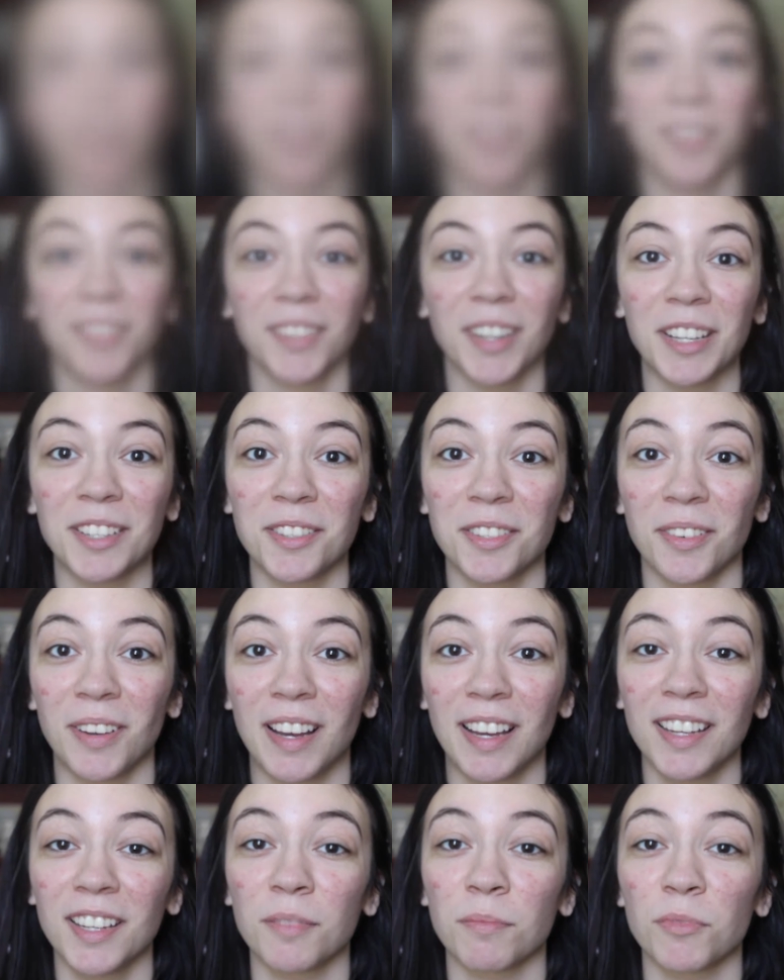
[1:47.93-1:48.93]
Alright, so
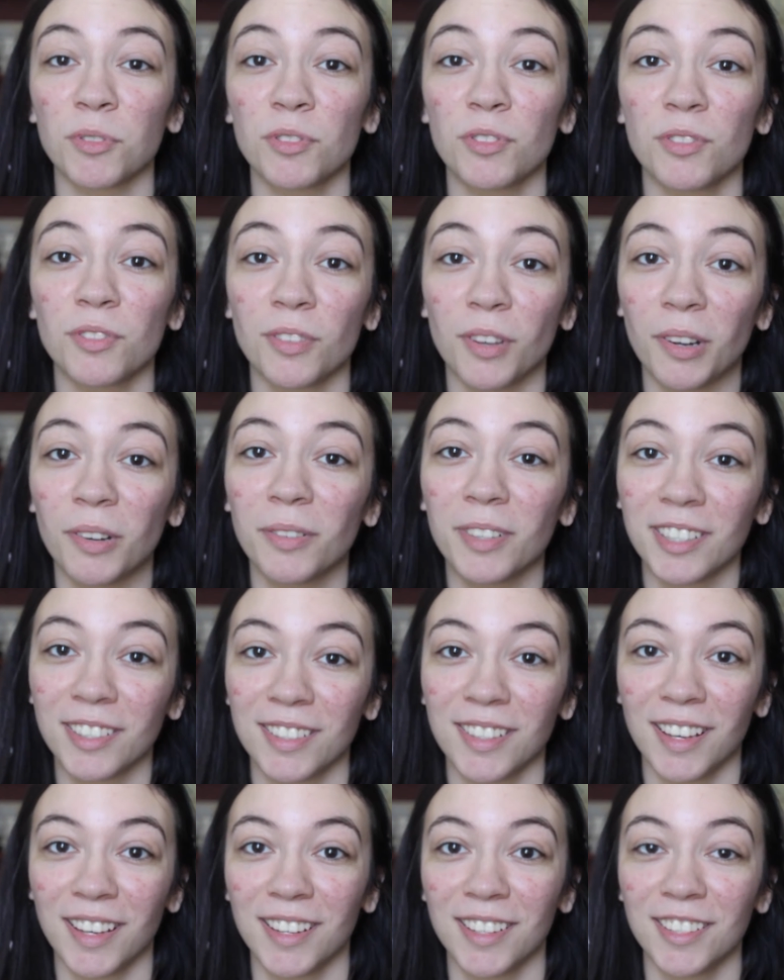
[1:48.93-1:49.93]
I am so
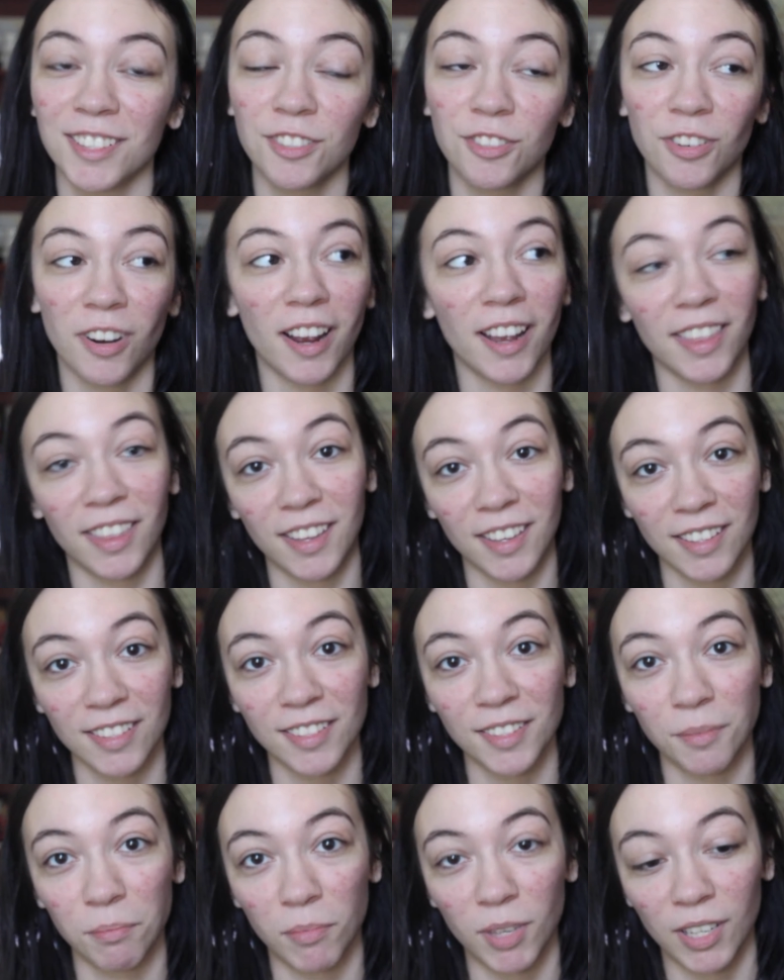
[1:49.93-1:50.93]
excited to try
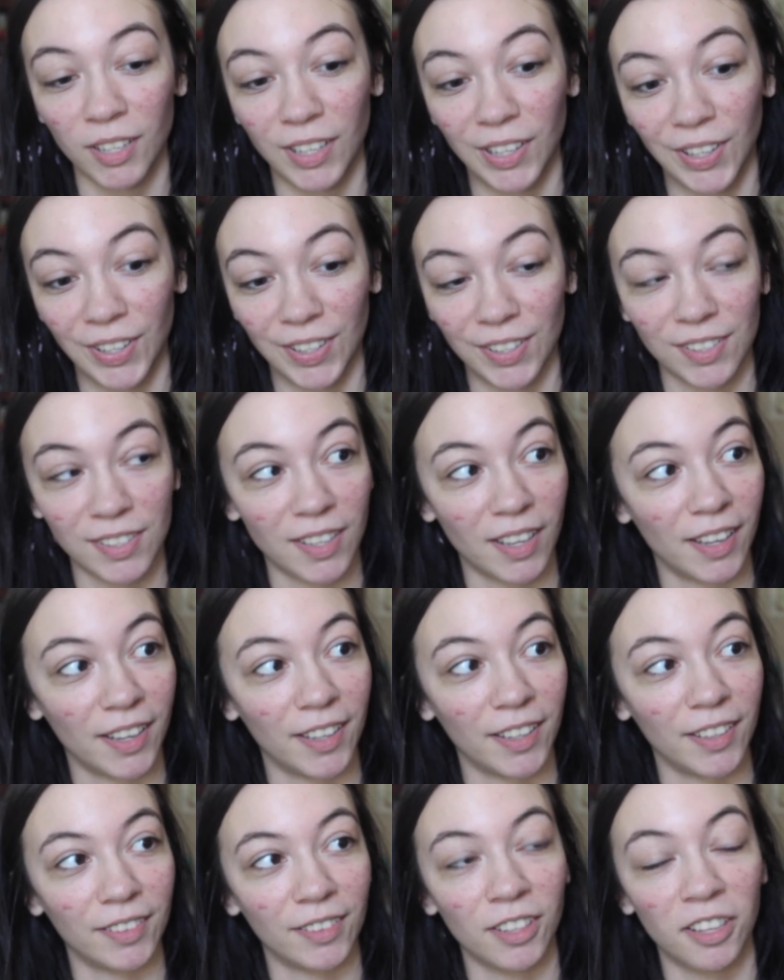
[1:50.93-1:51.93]
this because
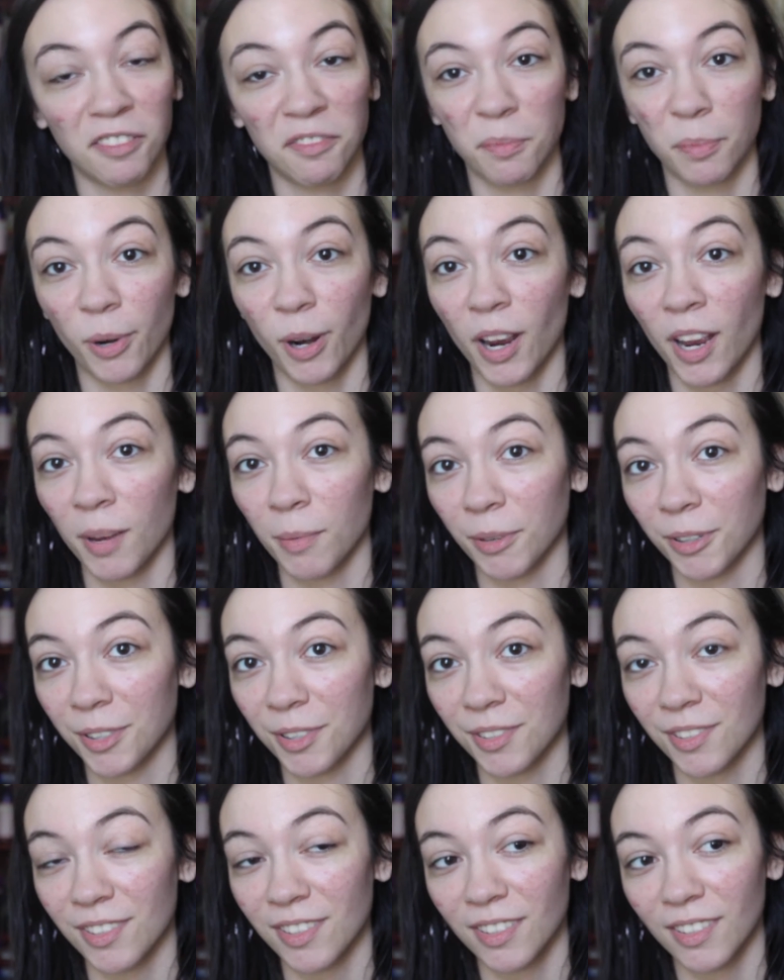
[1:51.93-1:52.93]
I love
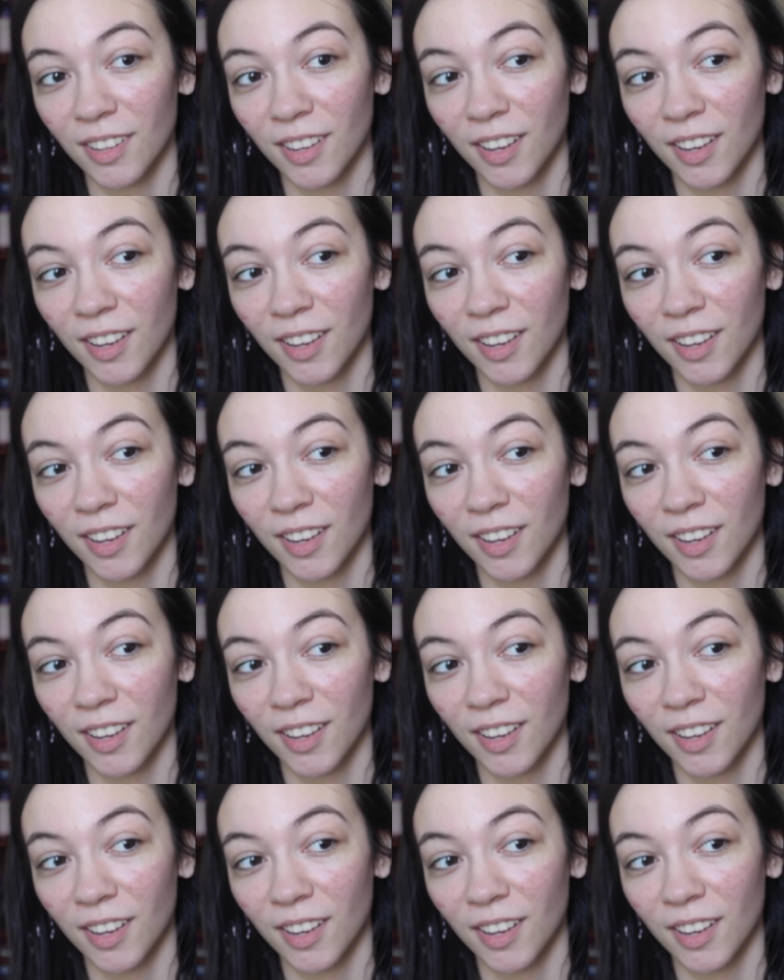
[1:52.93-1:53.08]
primers